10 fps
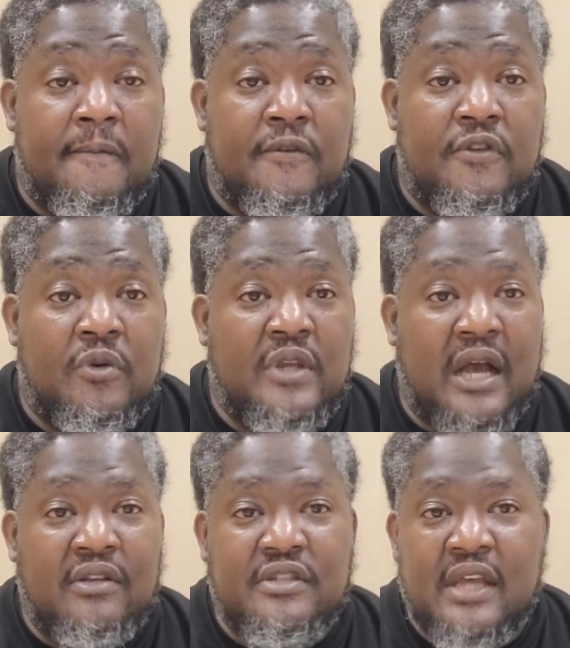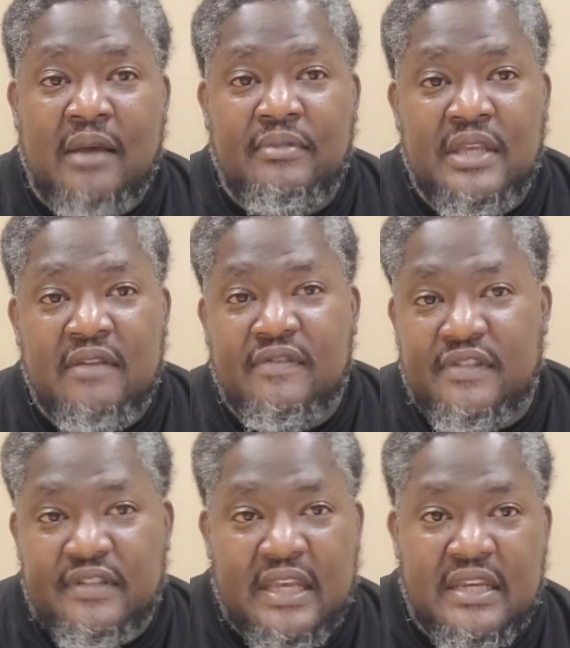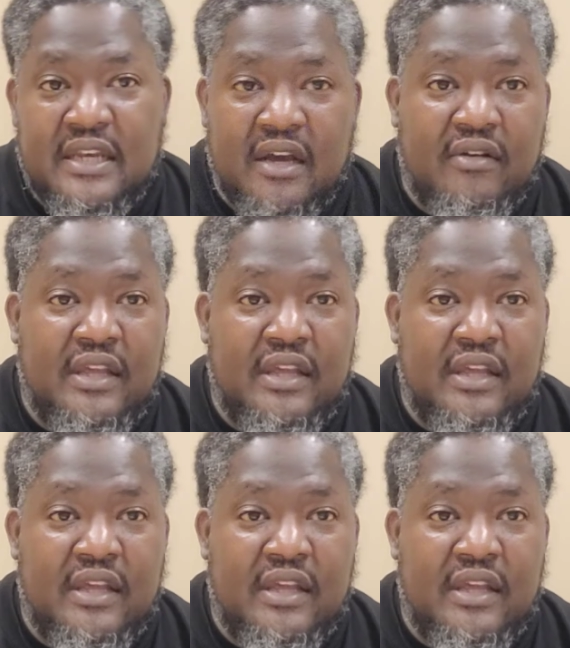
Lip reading: So y'all stop giving Satan all